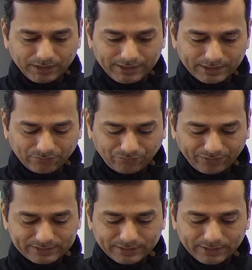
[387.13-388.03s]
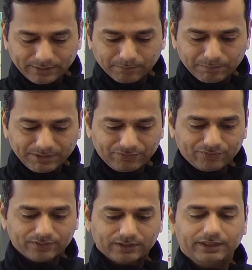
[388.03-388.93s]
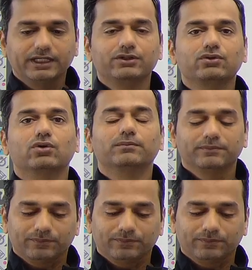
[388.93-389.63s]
interface brief. Here you go.